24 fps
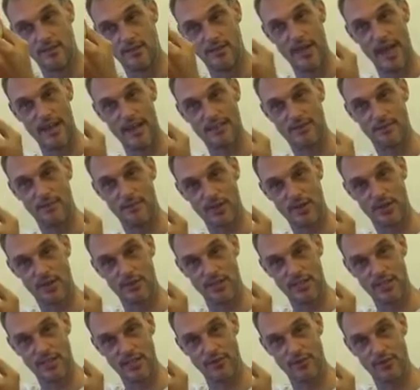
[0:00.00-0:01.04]
that much
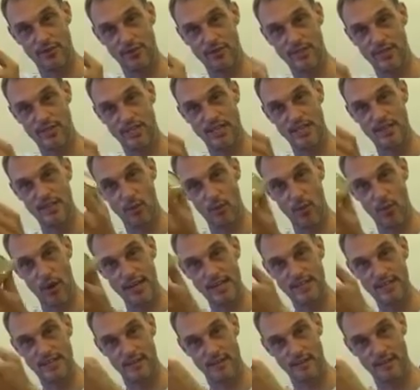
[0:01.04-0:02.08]
of a difference in the
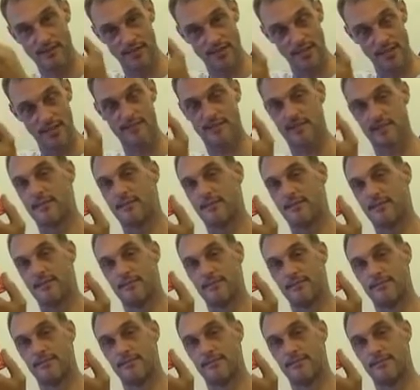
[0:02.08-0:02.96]
weight of this?